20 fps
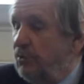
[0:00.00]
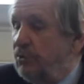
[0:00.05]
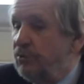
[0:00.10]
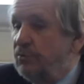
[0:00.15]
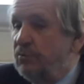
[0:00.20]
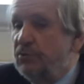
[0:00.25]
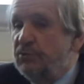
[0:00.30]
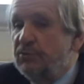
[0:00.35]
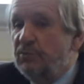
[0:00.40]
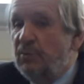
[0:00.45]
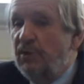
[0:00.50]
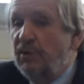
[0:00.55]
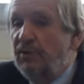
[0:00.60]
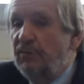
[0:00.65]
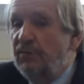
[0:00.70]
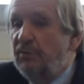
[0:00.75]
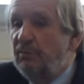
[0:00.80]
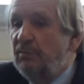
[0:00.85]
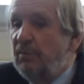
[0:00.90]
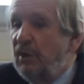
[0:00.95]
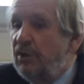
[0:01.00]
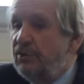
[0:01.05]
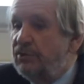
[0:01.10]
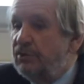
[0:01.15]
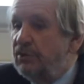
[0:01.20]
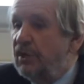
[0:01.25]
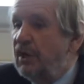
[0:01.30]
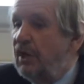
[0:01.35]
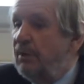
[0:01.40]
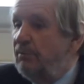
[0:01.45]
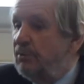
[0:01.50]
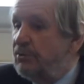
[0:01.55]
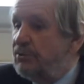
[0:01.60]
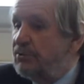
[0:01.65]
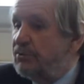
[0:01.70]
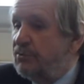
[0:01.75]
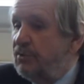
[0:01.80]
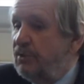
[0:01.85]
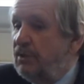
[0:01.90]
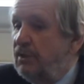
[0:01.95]
which was one of the major
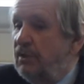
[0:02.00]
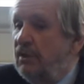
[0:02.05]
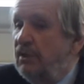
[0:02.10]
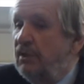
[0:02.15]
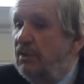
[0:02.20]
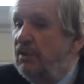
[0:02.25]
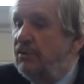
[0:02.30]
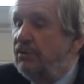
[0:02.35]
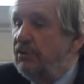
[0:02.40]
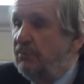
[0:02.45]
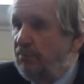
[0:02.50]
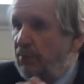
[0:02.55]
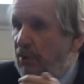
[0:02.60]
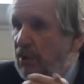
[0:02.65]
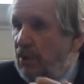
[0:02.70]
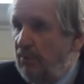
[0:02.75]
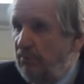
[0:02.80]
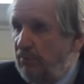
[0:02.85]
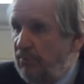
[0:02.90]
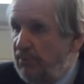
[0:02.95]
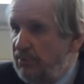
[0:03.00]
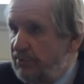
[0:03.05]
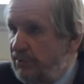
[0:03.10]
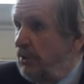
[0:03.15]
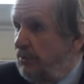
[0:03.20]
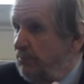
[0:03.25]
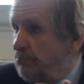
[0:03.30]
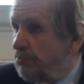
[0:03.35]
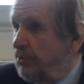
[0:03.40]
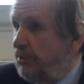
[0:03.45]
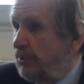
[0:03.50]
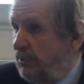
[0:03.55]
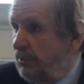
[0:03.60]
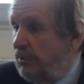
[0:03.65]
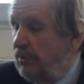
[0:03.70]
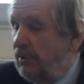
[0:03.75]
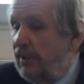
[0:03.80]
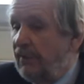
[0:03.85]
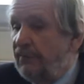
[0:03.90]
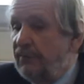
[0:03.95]
chemistry departments in Britain
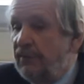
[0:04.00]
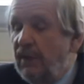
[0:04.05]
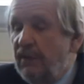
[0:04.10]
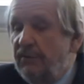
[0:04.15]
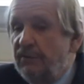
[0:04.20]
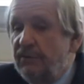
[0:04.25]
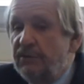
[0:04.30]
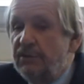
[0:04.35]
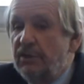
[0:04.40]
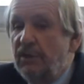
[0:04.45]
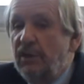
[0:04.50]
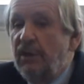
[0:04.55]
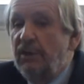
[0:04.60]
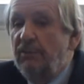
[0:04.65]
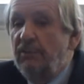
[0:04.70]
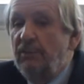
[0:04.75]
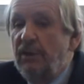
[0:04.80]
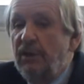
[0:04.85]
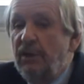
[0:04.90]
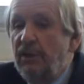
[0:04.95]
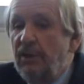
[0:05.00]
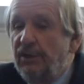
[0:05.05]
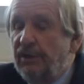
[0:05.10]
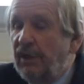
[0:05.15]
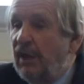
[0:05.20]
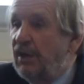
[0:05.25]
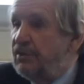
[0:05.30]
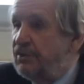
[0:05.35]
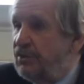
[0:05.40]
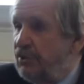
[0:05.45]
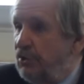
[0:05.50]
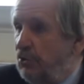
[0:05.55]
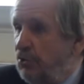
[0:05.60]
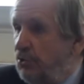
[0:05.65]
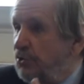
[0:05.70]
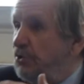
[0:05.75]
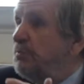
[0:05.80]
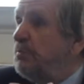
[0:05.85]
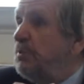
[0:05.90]
at the time, and actually earned a